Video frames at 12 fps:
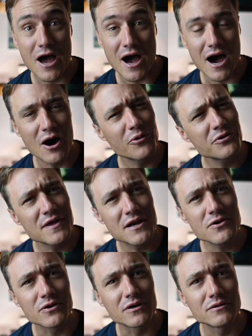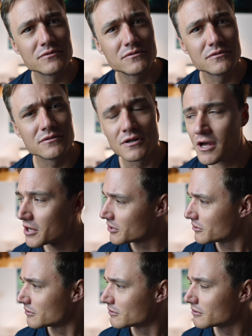How do they look?
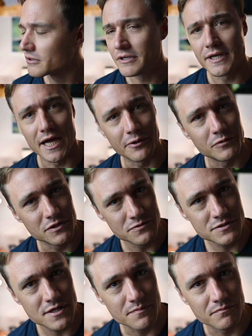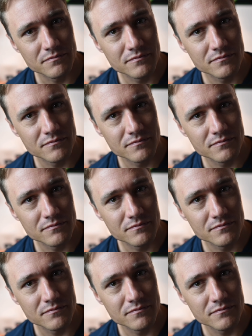Can we use them?